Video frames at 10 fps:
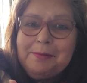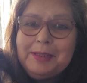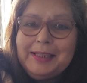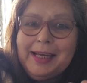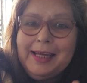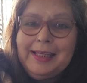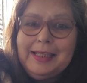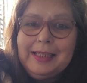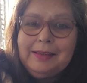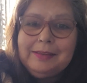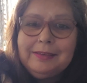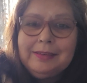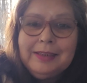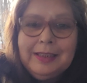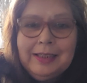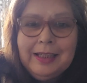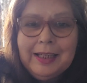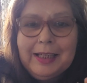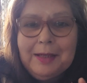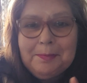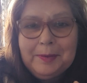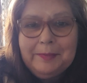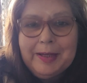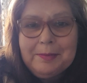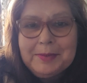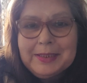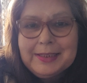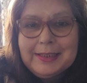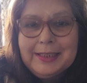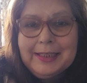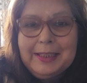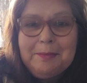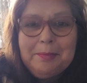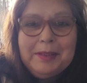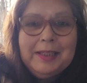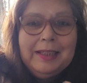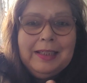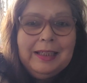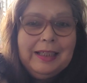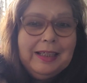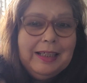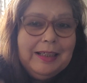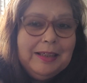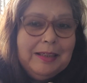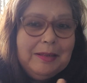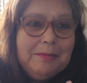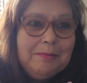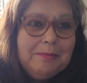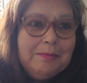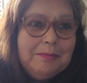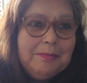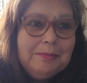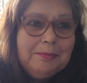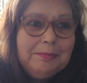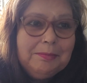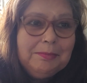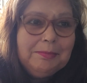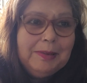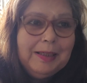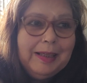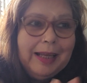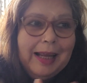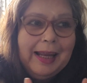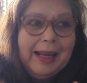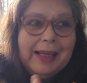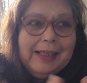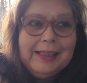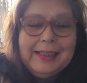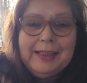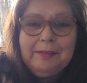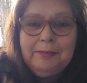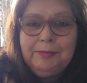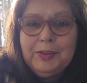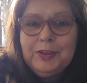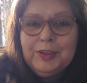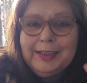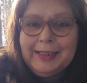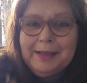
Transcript: day and a couple of hours sleep. Um, I allow for an